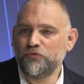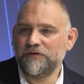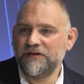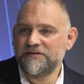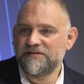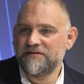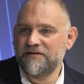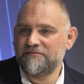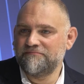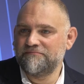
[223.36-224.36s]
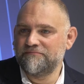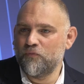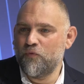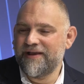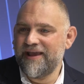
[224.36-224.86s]
this,
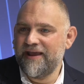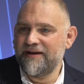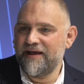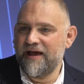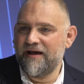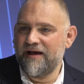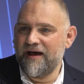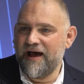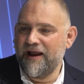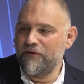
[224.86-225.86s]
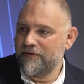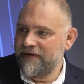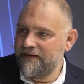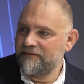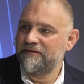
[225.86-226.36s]
we can allocate